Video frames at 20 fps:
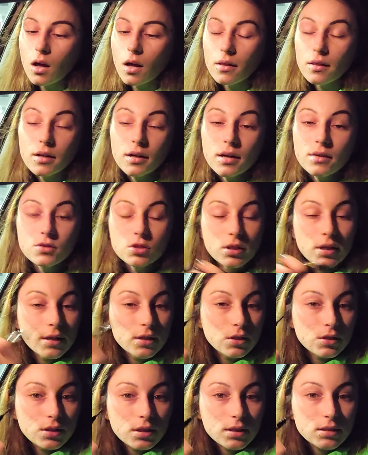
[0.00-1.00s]
And then after I
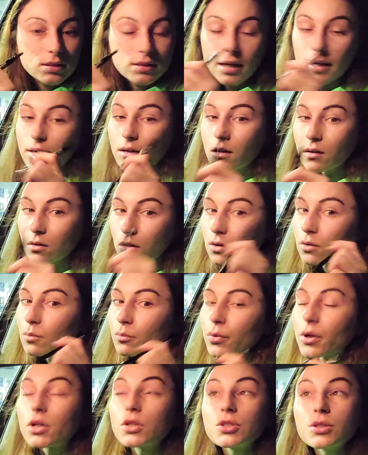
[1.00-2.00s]
do this side, I'll go
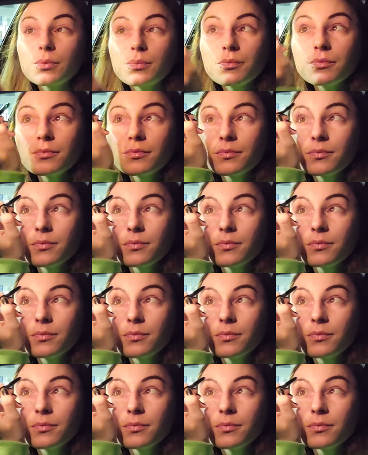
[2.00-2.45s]
and brush them.